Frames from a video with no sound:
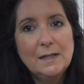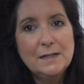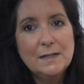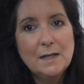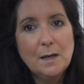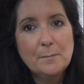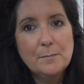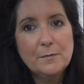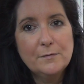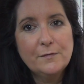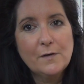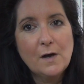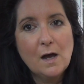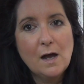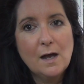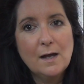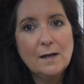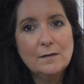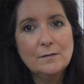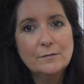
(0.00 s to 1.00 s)
Number
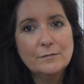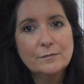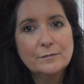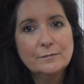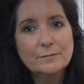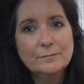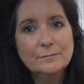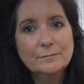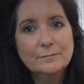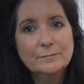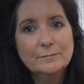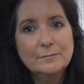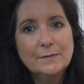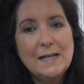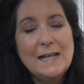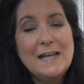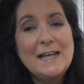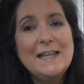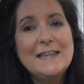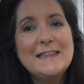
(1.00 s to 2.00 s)
5.
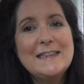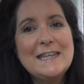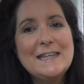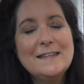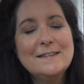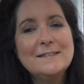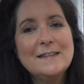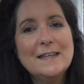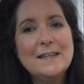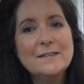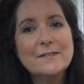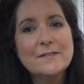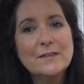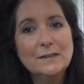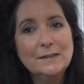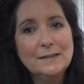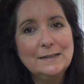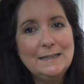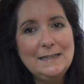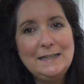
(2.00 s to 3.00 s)
This is
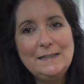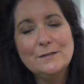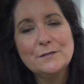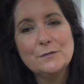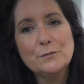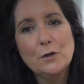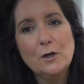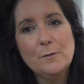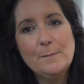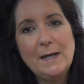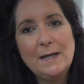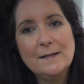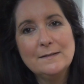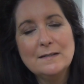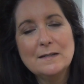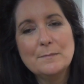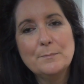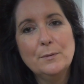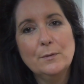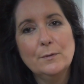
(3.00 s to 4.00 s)
the least
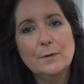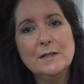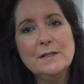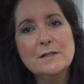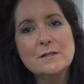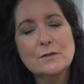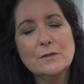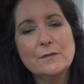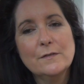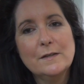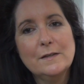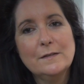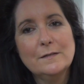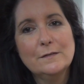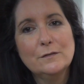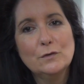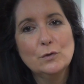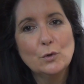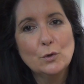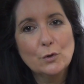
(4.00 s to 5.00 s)
romantic point on
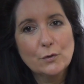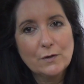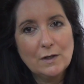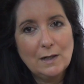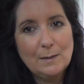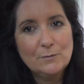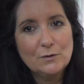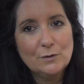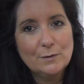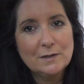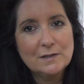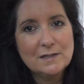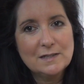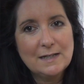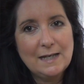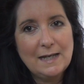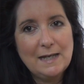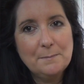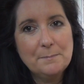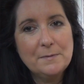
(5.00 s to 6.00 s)
this talk that I'm doing
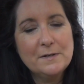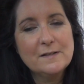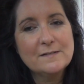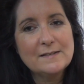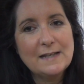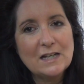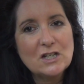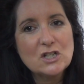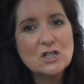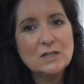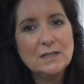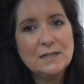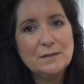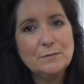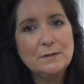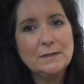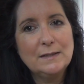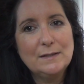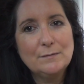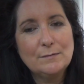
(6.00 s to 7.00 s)
today, but it's actually
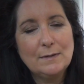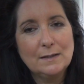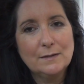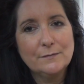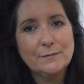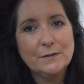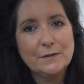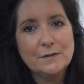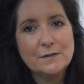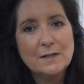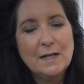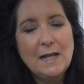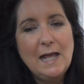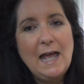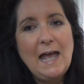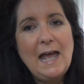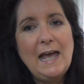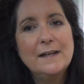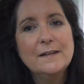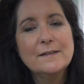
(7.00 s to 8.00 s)
really relevant,
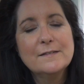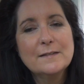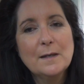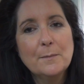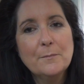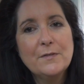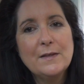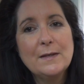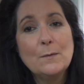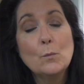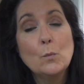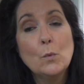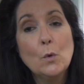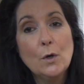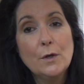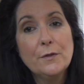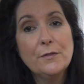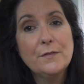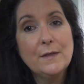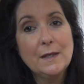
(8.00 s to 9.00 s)
and it's something
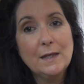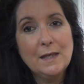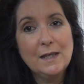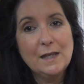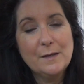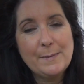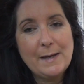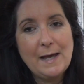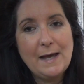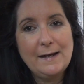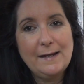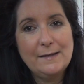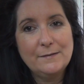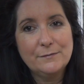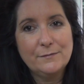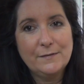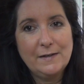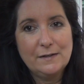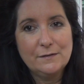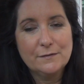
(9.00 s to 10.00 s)
worth thinking about
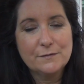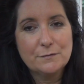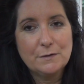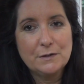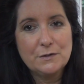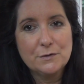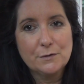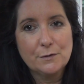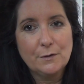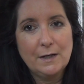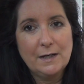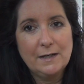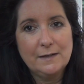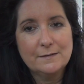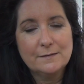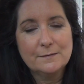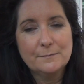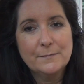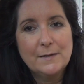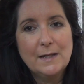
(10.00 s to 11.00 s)
as Venus
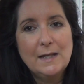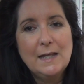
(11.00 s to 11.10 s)
retrogrades.